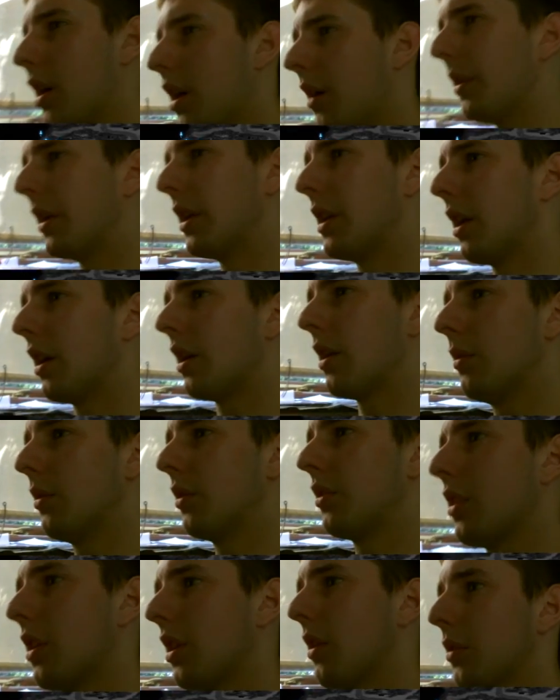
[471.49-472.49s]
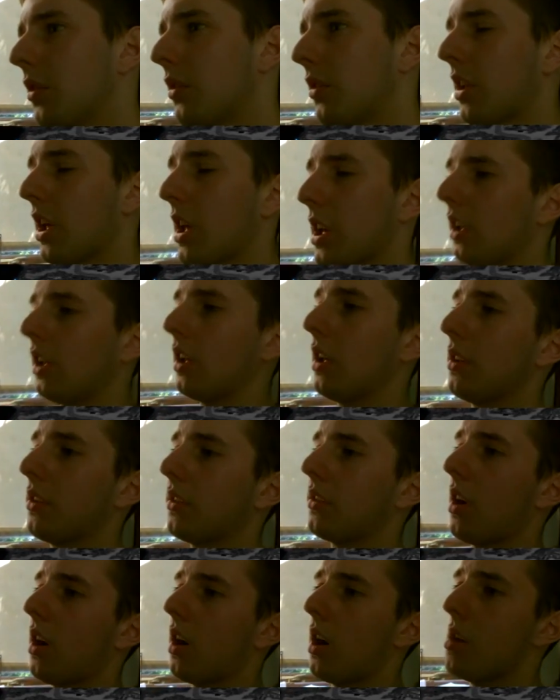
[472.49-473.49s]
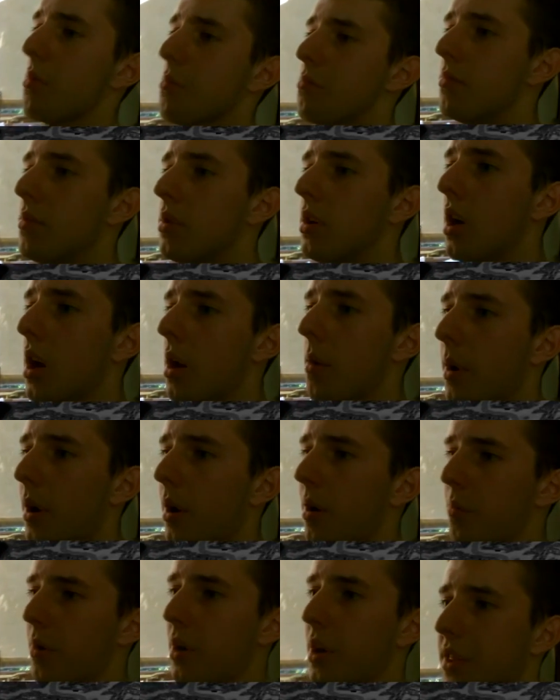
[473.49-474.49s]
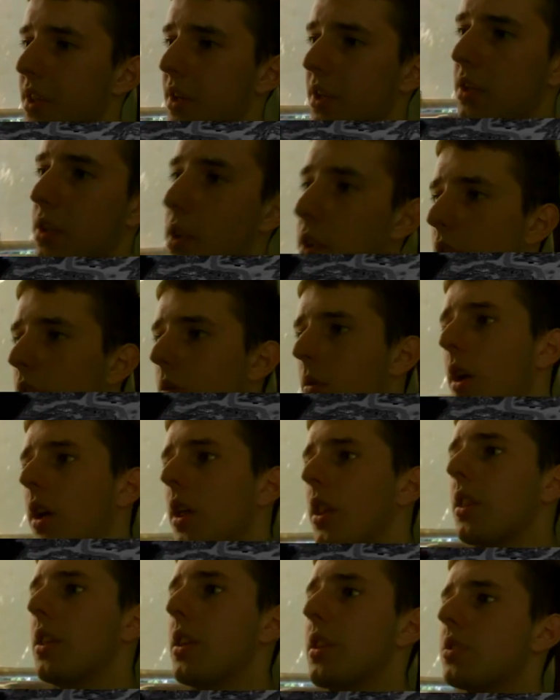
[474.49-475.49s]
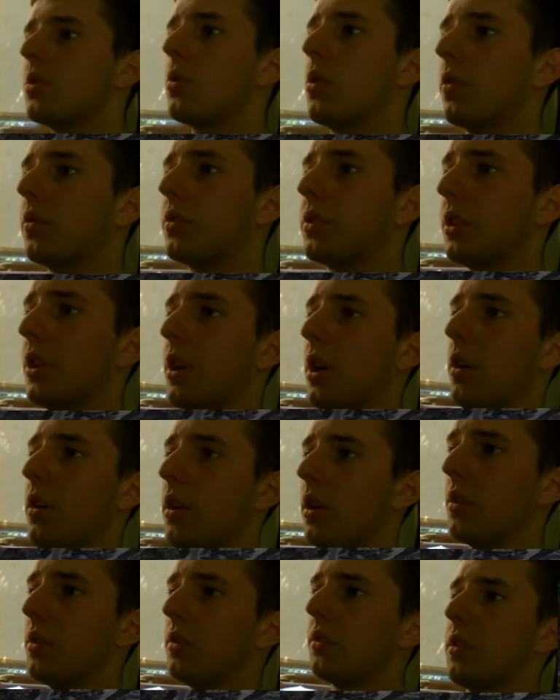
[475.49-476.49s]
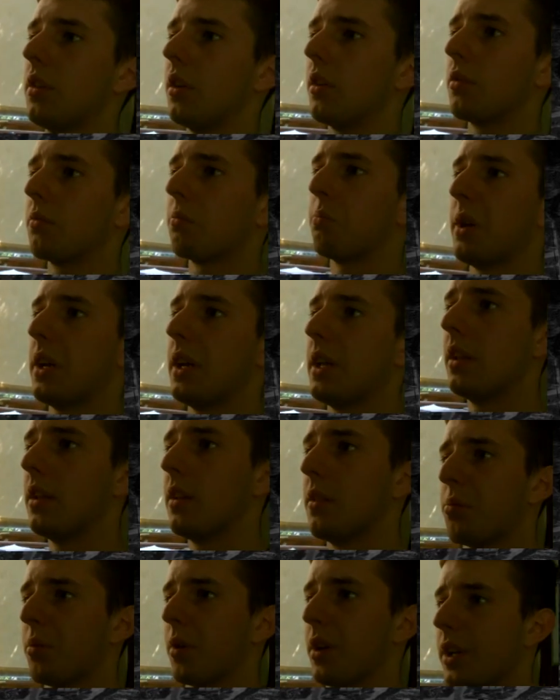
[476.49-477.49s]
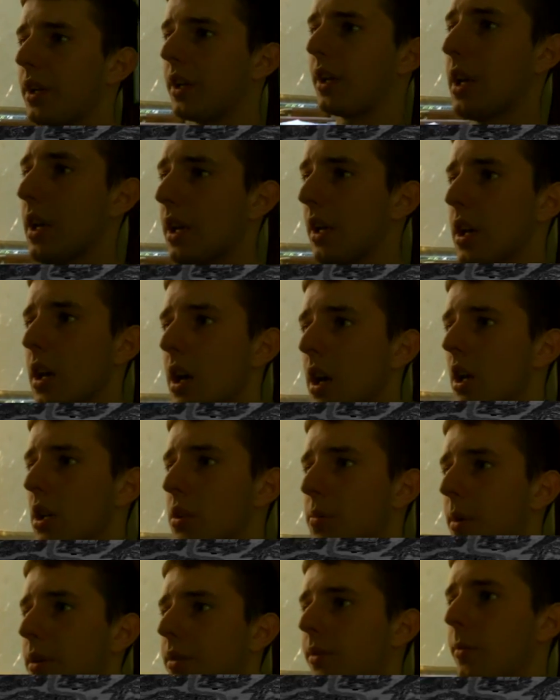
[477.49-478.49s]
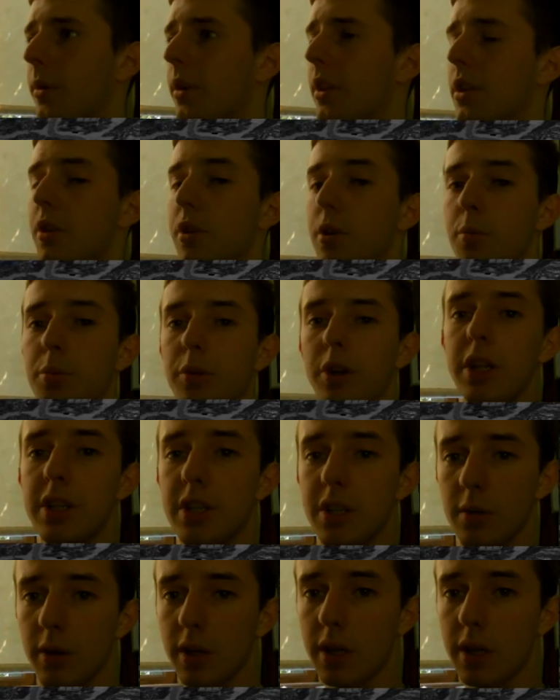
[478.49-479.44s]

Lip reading: I mean, he was taking his time, but I think in this sort of scenarios, speed is pretty key, especially when they do breaching.